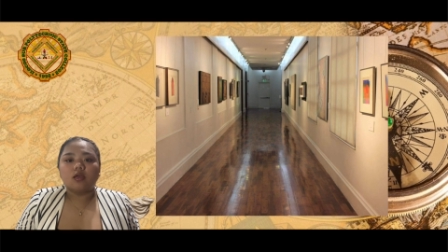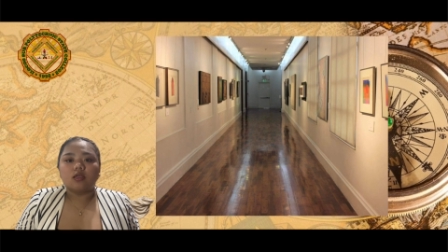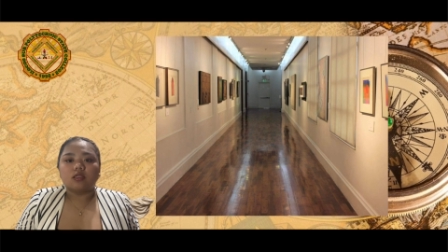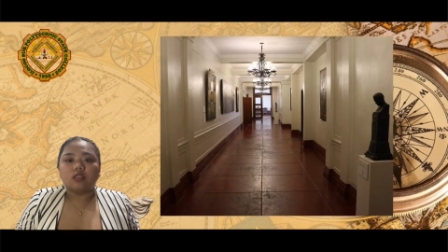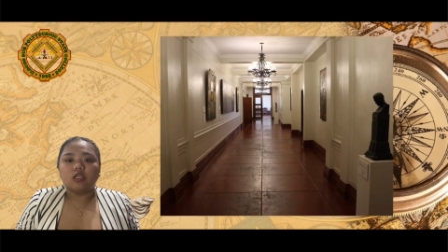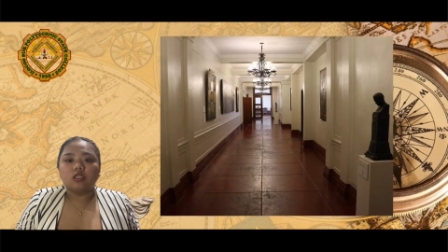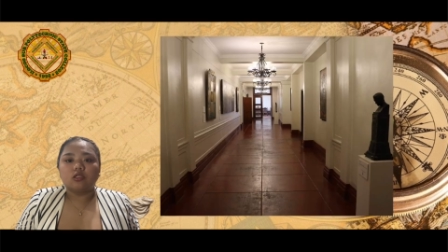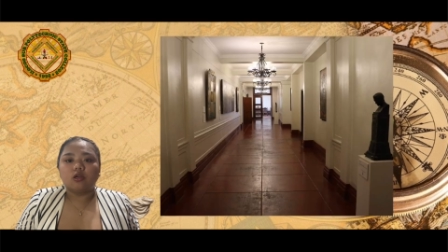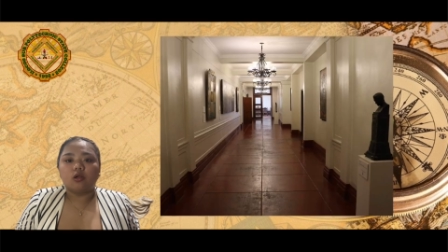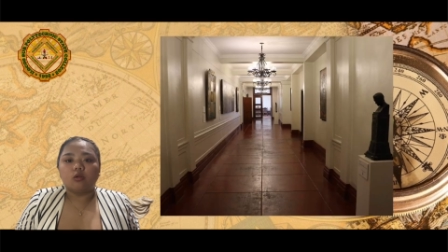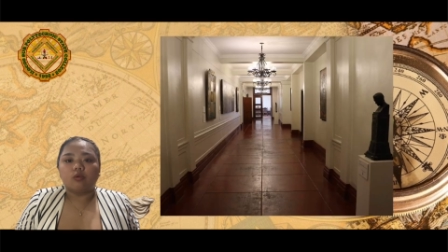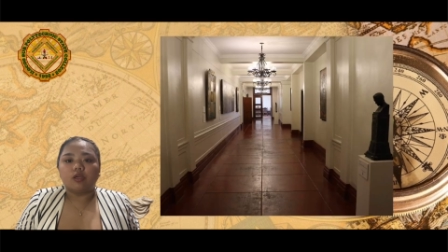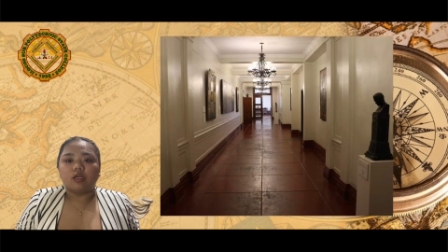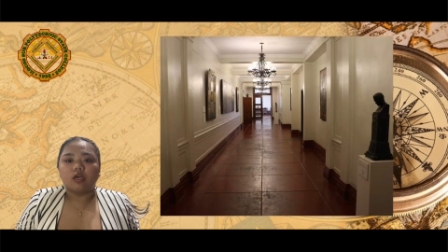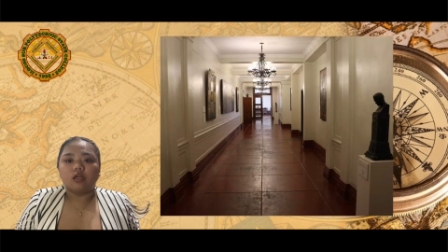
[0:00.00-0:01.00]
This
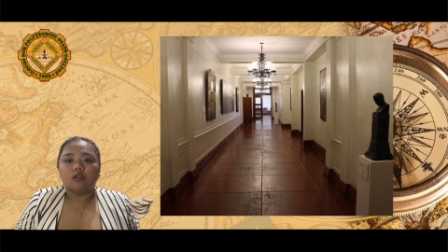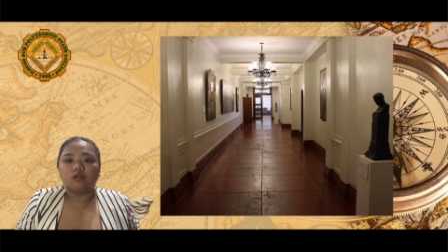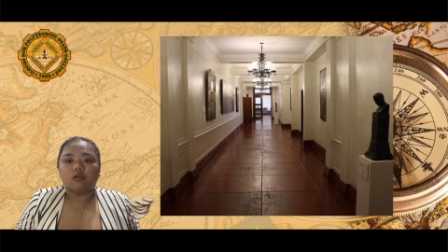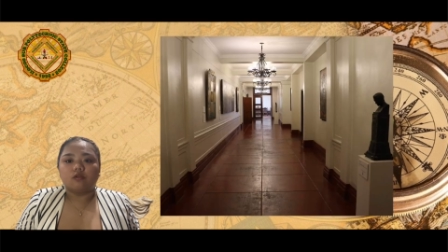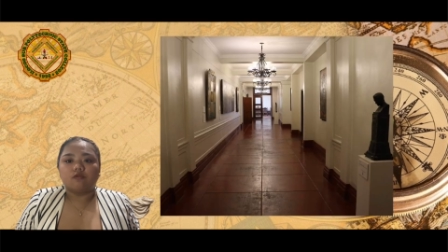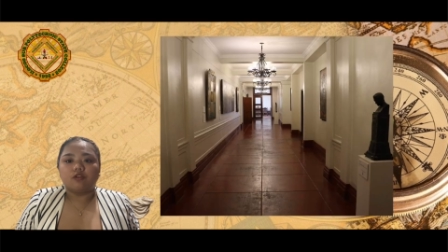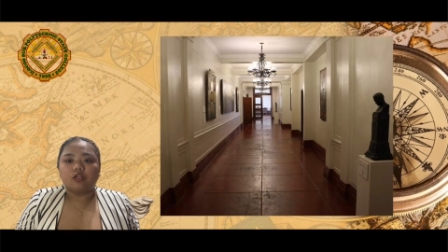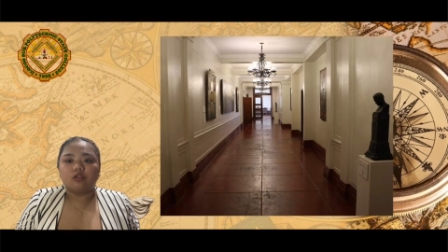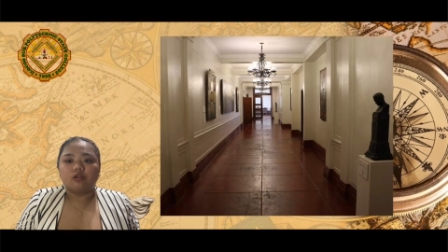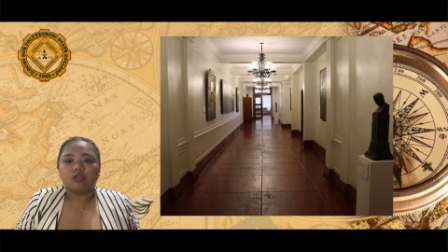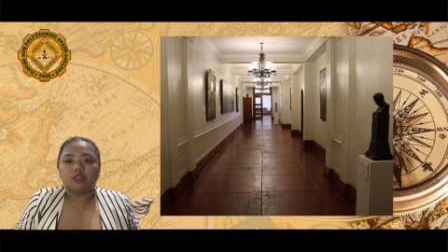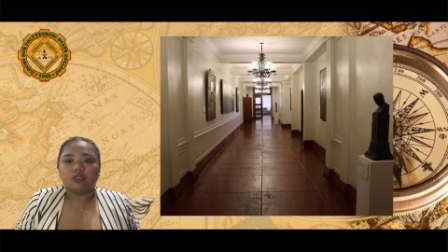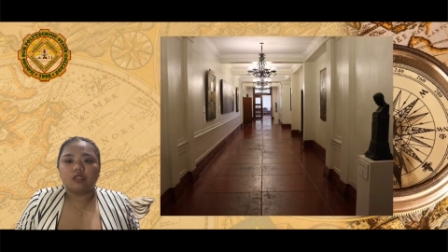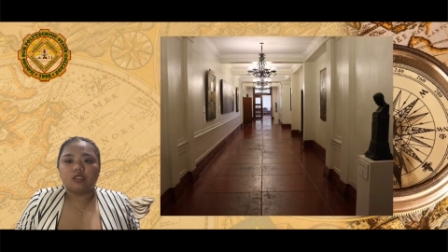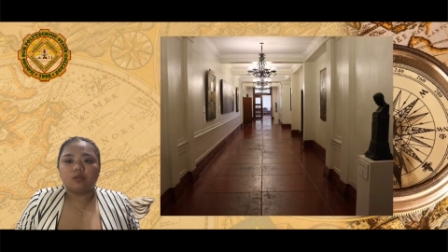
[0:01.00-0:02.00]
hallway gallery features
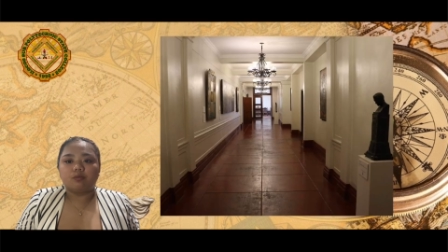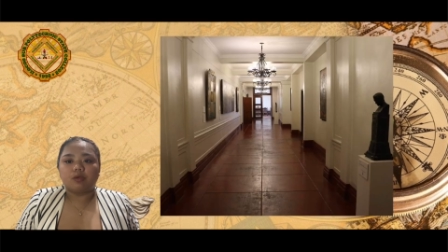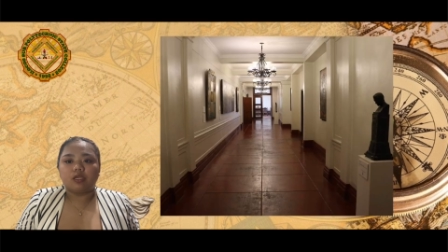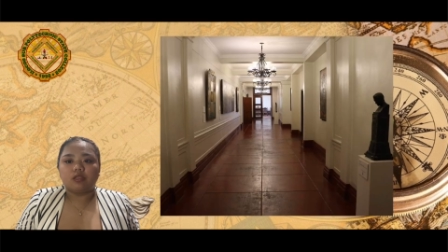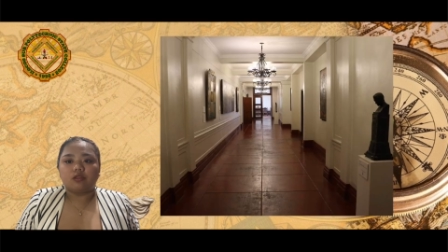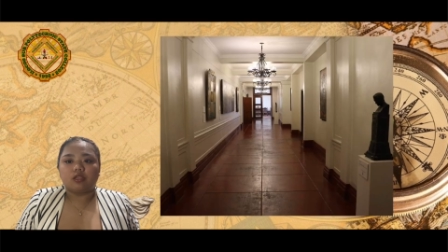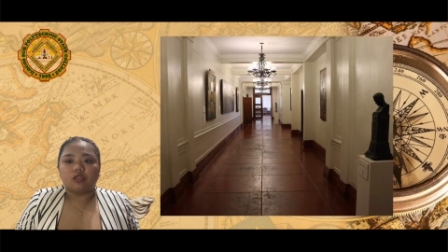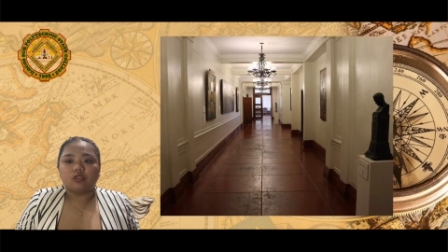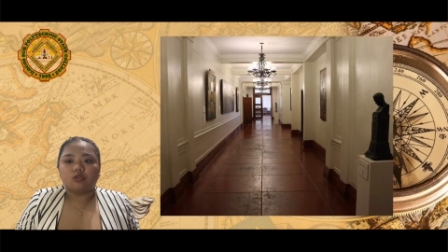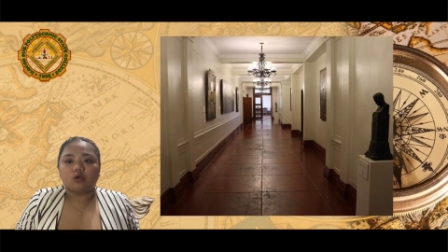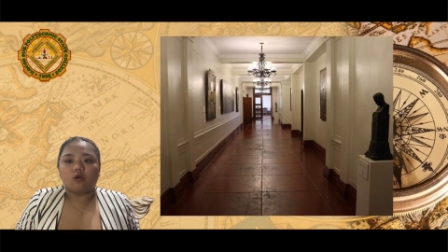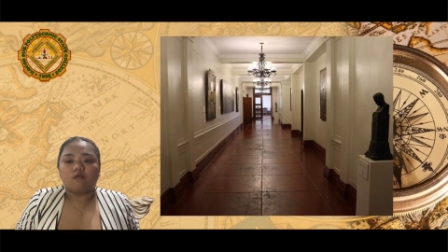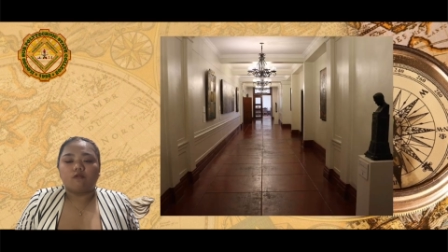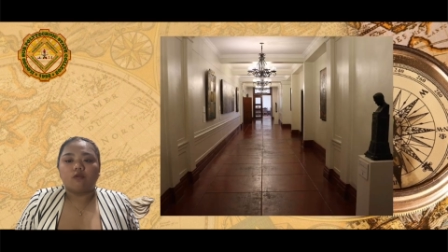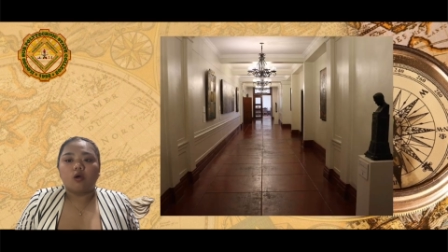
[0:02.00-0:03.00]
6 paintings of